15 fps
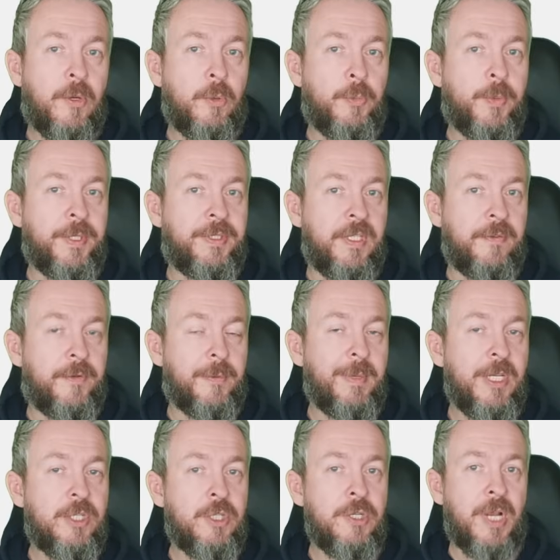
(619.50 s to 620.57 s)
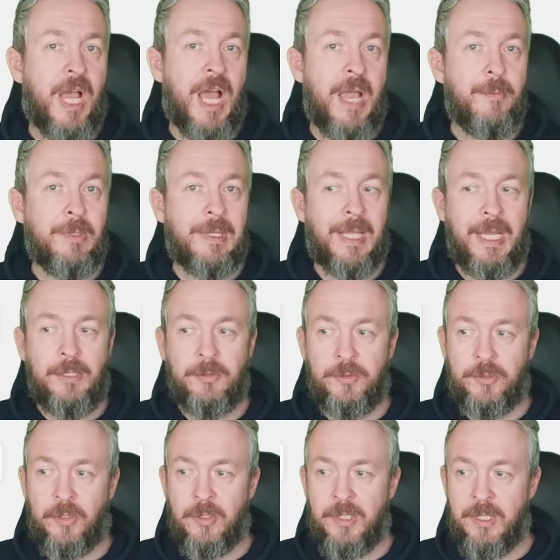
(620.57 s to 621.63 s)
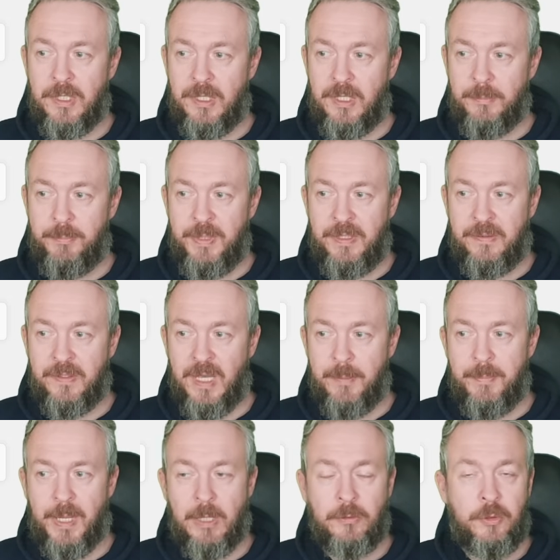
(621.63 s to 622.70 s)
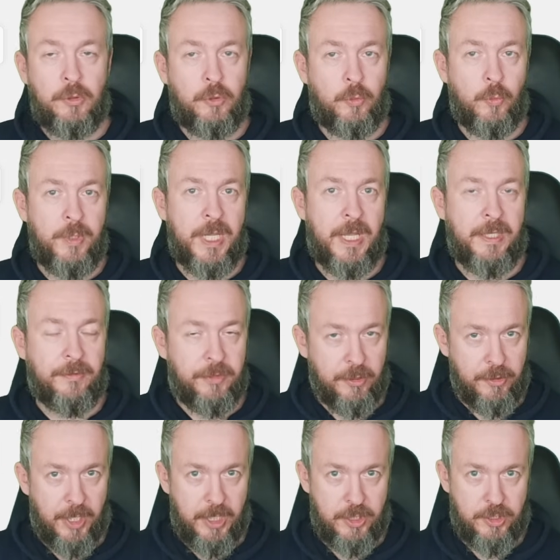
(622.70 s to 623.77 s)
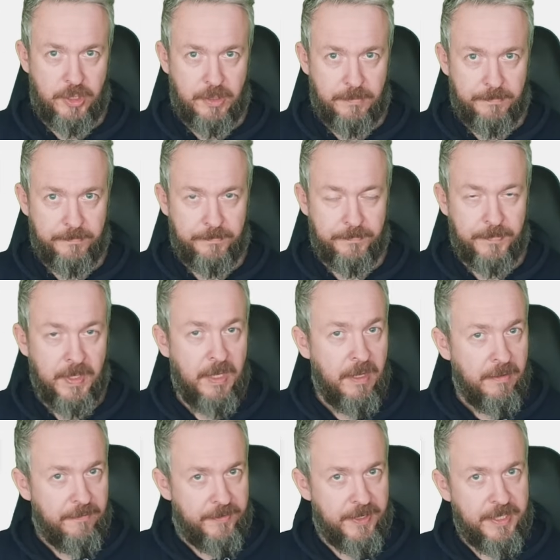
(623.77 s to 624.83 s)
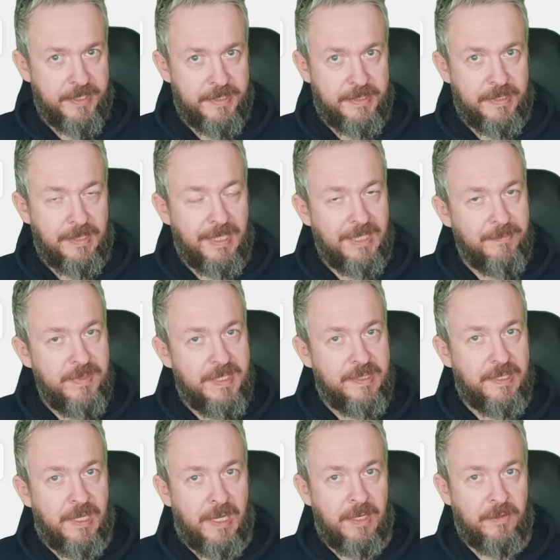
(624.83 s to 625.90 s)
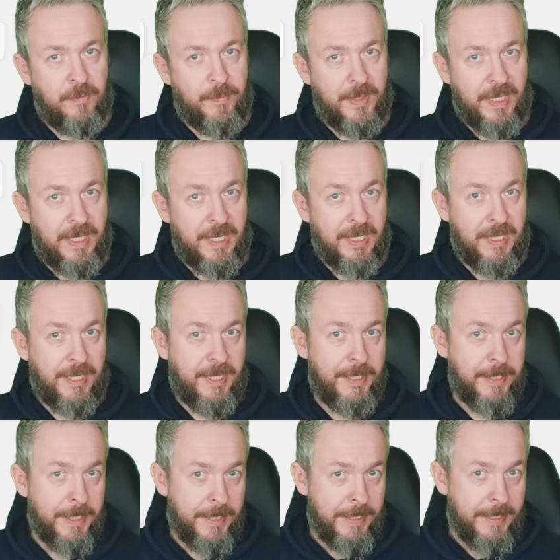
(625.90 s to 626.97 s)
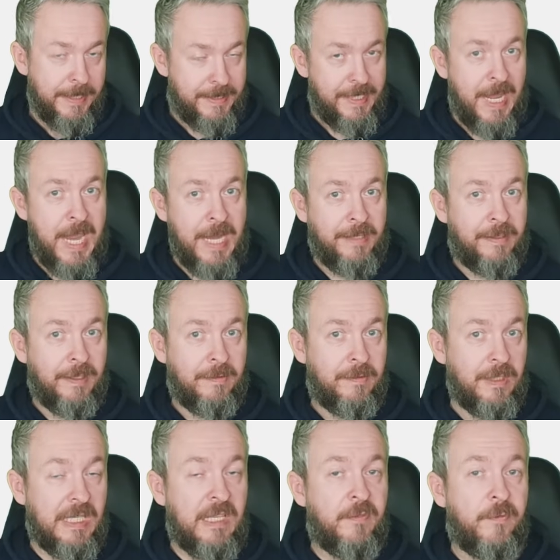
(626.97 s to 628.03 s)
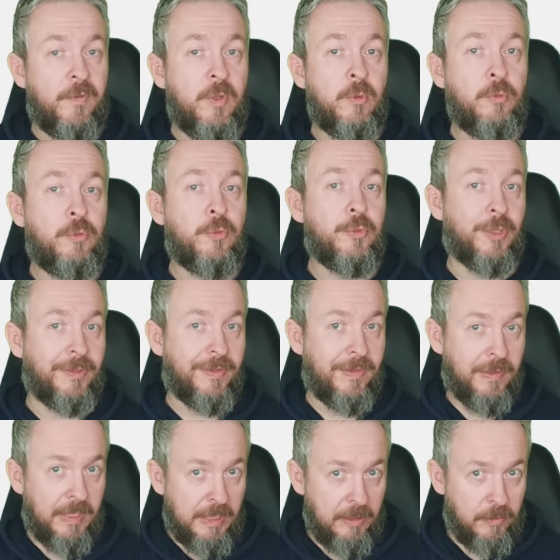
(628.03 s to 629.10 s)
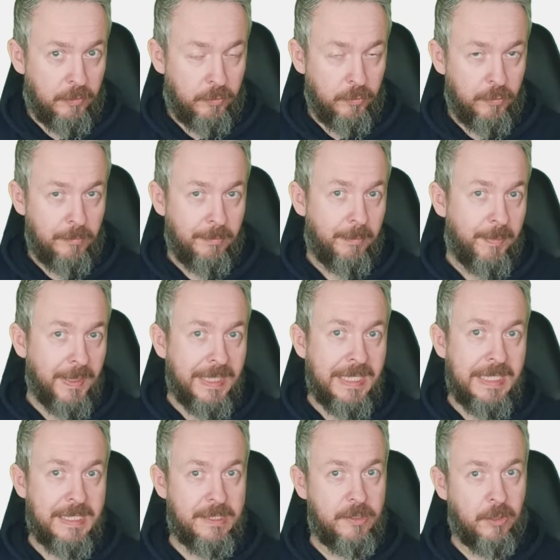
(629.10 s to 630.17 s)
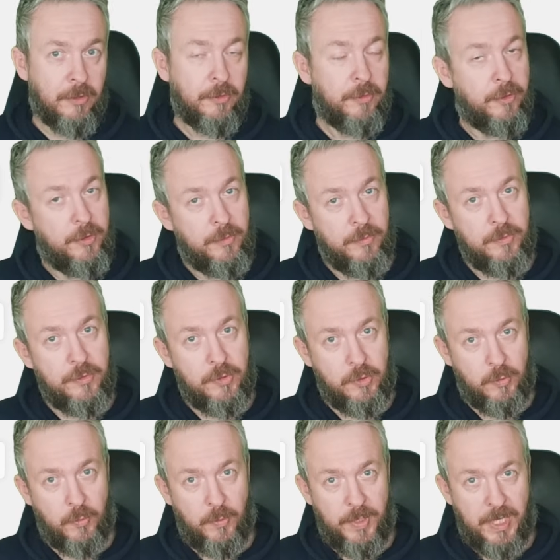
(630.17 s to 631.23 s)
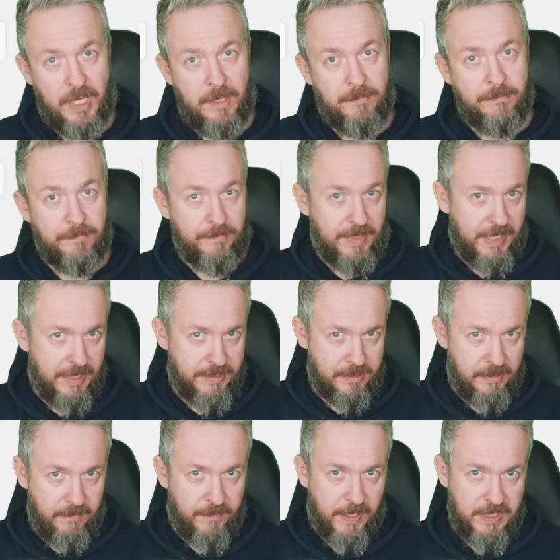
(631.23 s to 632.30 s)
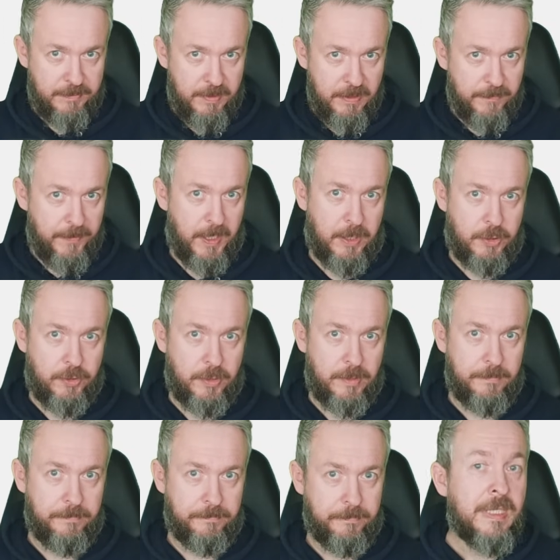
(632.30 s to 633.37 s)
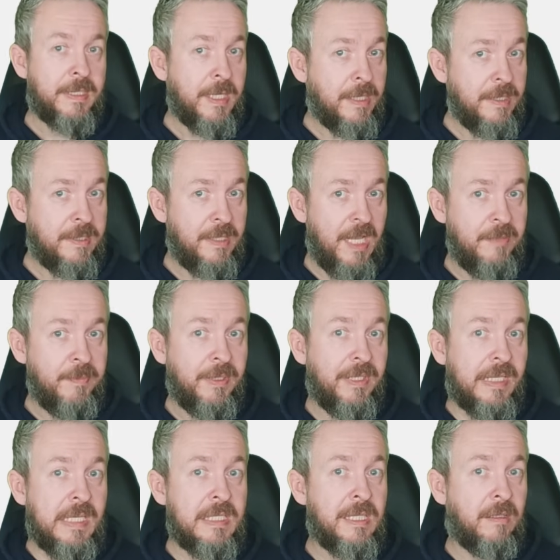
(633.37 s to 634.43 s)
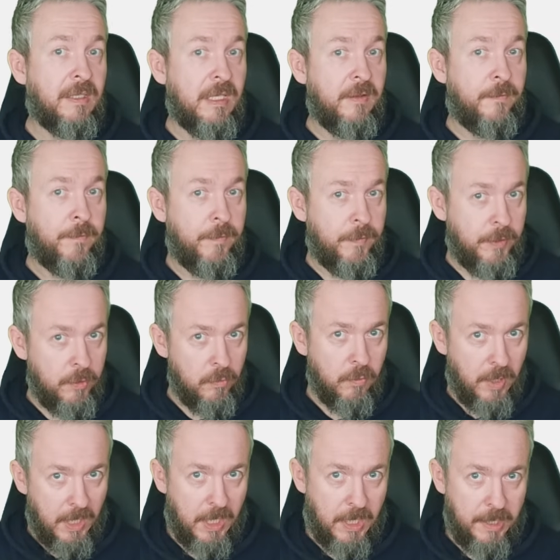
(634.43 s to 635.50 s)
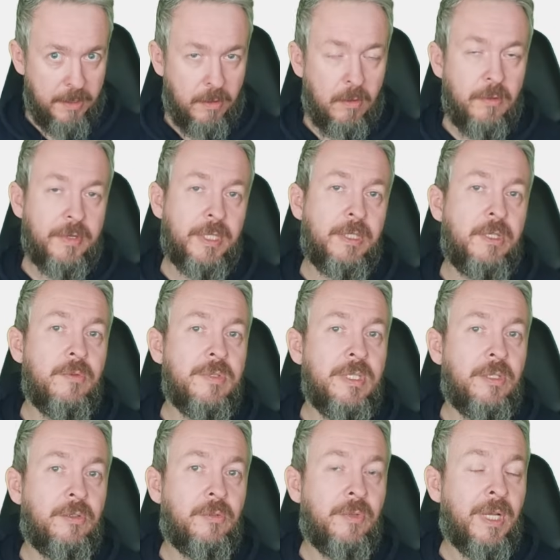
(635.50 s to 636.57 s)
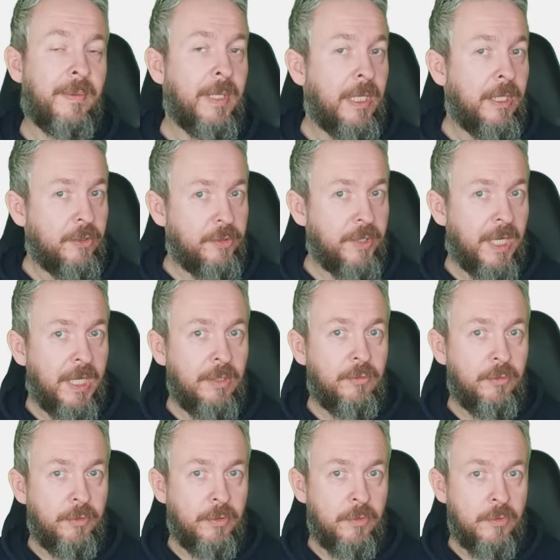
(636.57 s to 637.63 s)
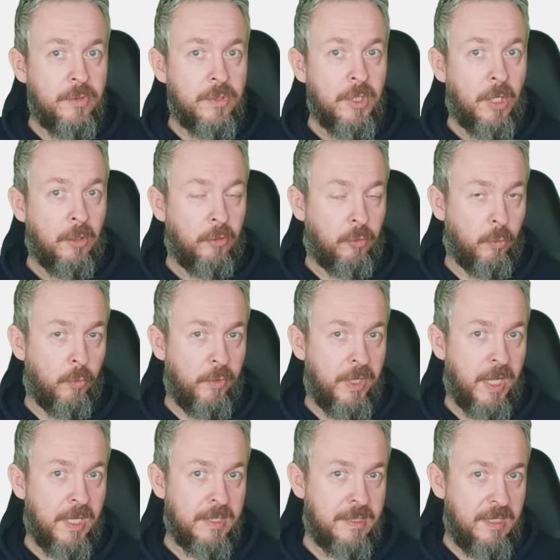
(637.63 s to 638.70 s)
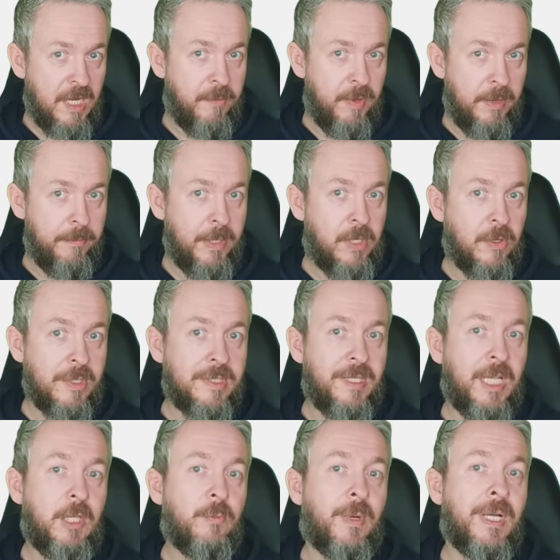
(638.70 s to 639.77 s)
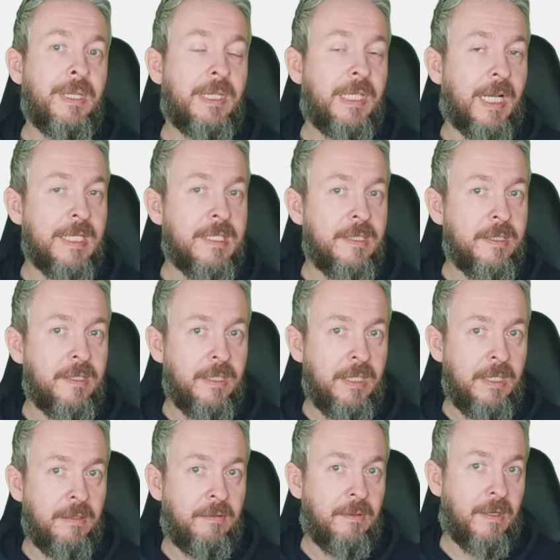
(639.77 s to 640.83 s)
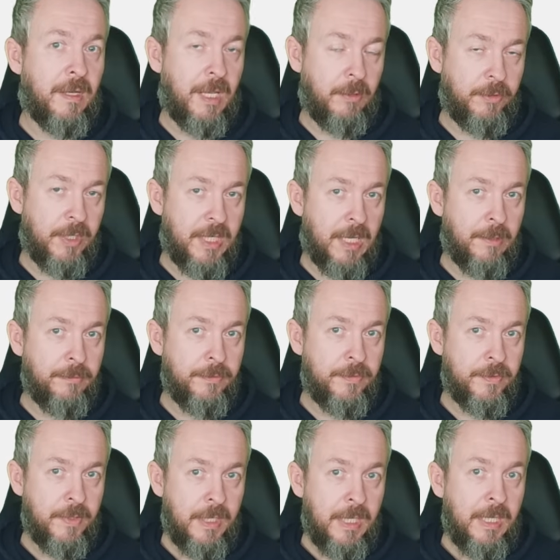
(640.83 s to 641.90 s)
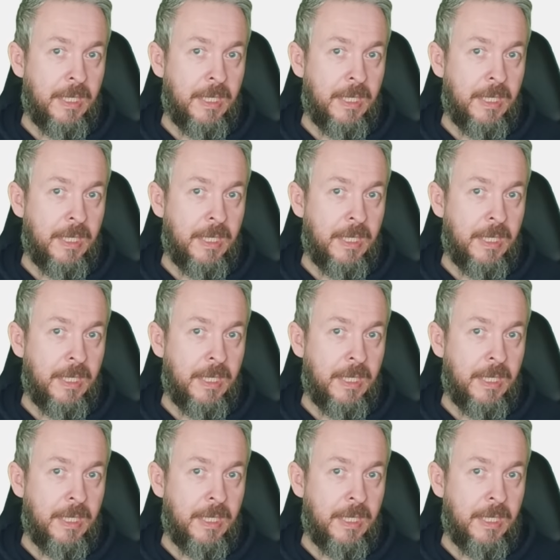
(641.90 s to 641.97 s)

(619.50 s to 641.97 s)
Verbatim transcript: noteworthy information, I would like to talk a bit about Tuya integration. First, let me start by saying that if you do not need to, please don't use Tuya as a device manufacturer. Second statement is that if you are already using Tuya, try to use Tuya Zigbee, because that one doesn't need cloud account